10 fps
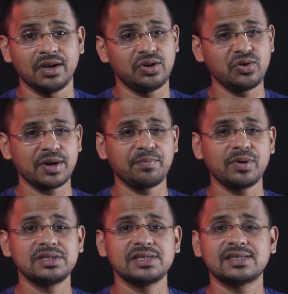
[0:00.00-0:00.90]
You can
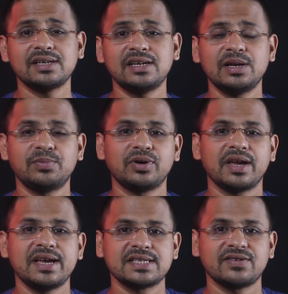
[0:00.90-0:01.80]
purchase the Lilliput
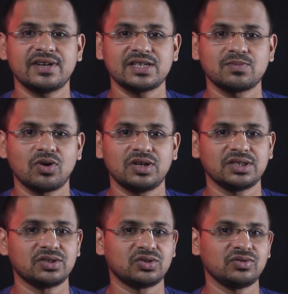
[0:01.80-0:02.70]
A7s
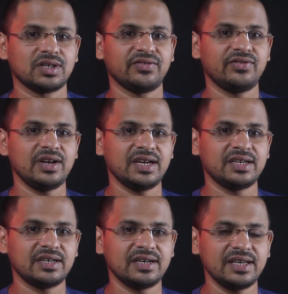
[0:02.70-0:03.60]
monitor through the
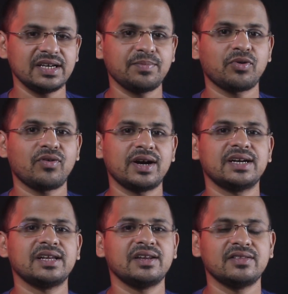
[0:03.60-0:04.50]
affiliated link
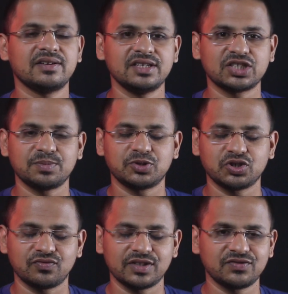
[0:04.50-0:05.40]
provided here in the description
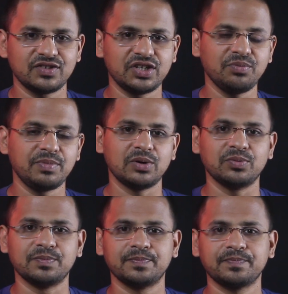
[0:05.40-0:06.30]
of this video below.
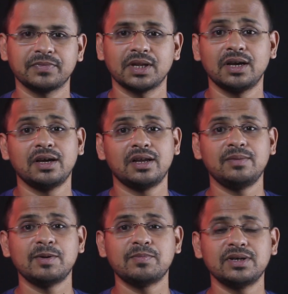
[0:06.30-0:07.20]

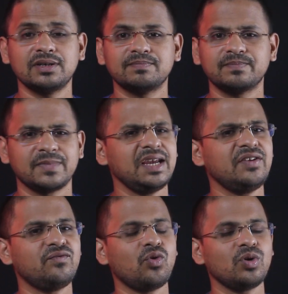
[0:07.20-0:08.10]
Remember,
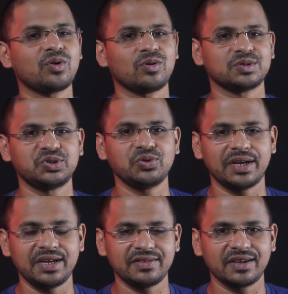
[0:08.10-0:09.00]
it won't cost you
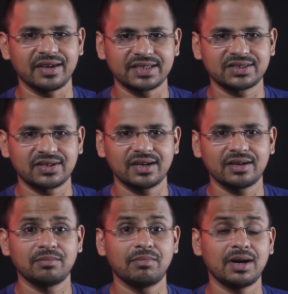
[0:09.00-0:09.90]
anything extra,
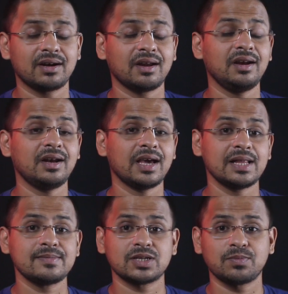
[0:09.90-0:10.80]
but it
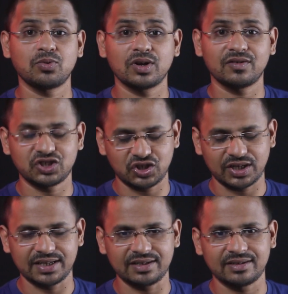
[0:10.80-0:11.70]
helps support our
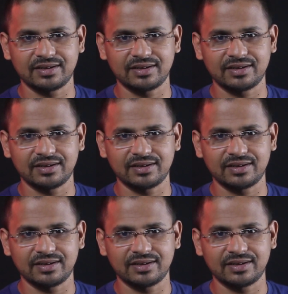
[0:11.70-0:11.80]
channel.